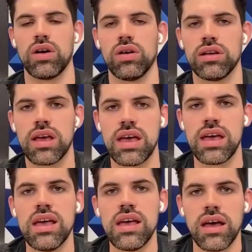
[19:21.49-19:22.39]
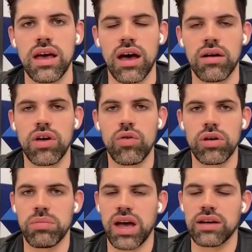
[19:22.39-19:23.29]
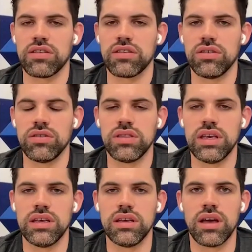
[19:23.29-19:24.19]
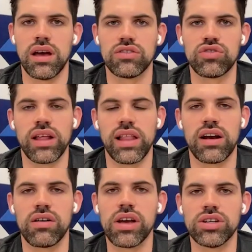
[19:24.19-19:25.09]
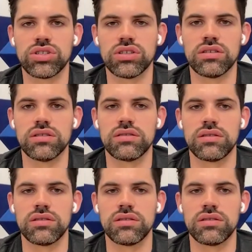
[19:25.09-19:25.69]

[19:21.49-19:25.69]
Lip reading: And going back to the trilateration,